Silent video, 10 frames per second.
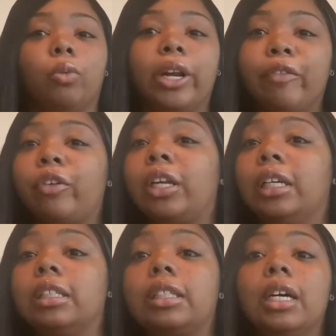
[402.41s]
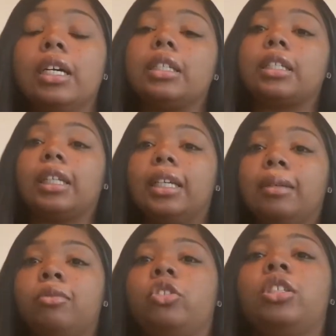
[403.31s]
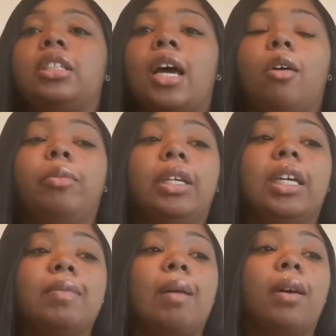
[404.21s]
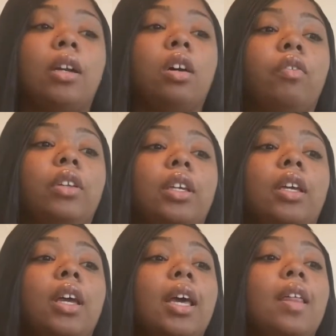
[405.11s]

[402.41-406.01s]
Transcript: Whatever it is, sleep, just help me get my mind off it.